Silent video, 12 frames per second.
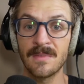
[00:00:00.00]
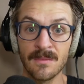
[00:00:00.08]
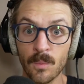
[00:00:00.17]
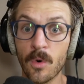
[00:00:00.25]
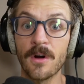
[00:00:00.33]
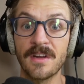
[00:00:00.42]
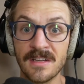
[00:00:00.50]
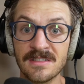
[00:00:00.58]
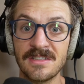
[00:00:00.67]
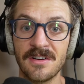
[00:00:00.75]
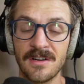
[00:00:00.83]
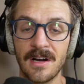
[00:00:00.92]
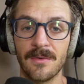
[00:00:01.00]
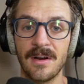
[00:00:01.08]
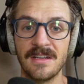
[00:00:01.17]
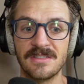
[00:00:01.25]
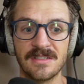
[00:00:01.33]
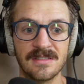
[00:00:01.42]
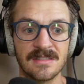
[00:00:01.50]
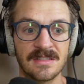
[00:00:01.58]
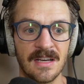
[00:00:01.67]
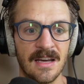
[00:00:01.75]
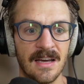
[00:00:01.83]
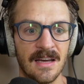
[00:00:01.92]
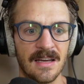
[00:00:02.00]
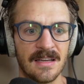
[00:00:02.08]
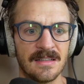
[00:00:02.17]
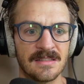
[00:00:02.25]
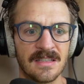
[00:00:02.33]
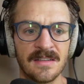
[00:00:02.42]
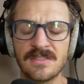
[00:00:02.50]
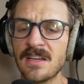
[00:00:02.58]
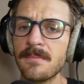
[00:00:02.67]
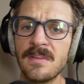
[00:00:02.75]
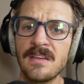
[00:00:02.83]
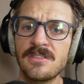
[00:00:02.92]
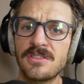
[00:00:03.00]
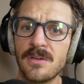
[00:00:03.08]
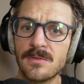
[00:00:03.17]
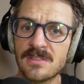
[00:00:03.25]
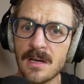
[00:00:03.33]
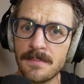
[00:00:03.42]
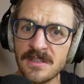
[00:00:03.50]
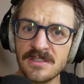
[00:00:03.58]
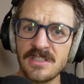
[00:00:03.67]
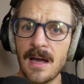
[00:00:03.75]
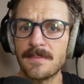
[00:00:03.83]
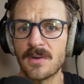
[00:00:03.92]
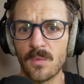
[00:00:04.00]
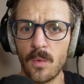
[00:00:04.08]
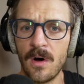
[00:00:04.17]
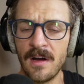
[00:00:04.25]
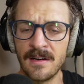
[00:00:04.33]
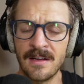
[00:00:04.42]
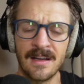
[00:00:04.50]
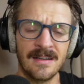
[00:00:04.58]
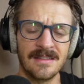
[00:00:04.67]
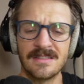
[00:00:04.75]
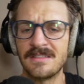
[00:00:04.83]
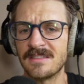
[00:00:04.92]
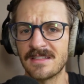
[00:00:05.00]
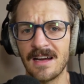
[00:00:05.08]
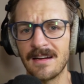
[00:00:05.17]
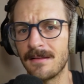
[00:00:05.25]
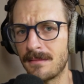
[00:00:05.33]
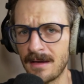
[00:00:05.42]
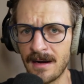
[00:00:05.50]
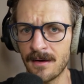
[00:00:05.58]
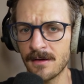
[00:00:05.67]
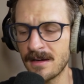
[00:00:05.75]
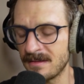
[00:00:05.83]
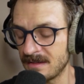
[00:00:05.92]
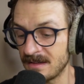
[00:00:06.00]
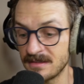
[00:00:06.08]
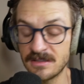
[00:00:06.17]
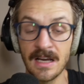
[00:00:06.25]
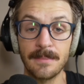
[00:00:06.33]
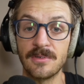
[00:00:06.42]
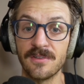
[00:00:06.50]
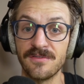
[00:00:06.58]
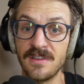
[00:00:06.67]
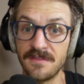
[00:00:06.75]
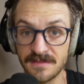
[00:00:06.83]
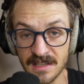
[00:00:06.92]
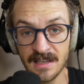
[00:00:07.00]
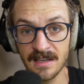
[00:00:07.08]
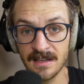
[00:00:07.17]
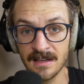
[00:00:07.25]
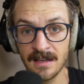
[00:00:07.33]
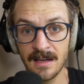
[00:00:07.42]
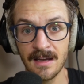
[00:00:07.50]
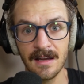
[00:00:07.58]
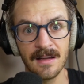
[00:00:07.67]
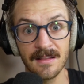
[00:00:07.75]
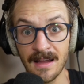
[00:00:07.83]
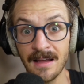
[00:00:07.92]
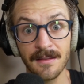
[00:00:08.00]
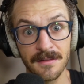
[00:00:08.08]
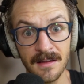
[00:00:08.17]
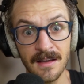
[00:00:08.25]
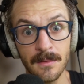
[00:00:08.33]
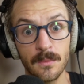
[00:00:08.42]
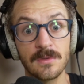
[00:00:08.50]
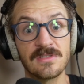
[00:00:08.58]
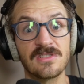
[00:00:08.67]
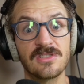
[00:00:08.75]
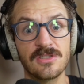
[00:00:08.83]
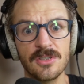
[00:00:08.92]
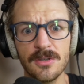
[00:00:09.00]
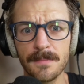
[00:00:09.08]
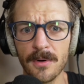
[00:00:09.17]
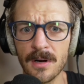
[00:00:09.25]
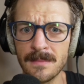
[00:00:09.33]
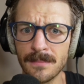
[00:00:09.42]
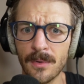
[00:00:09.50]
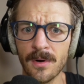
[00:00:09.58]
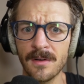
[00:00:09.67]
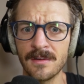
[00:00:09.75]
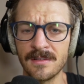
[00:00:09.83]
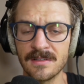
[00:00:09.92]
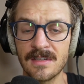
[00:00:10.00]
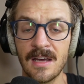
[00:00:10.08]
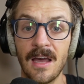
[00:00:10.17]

work into your narrations is if something shows up in chapter one and it's just kind of there, and then in chapter fifteen, that thing was super important.